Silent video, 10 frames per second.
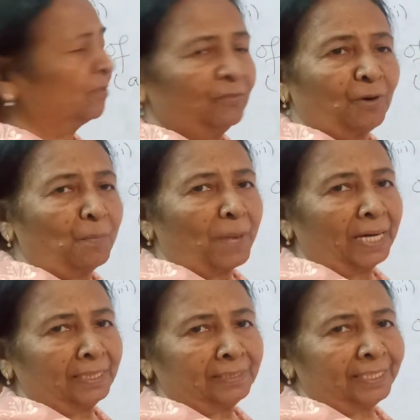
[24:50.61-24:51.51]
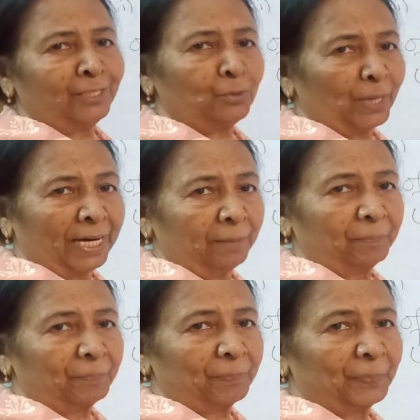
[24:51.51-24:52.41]
from minus a to a.
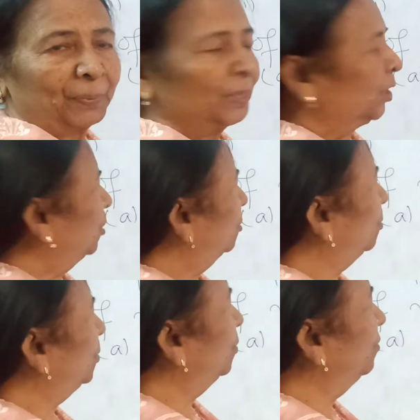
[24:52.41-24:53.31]
So you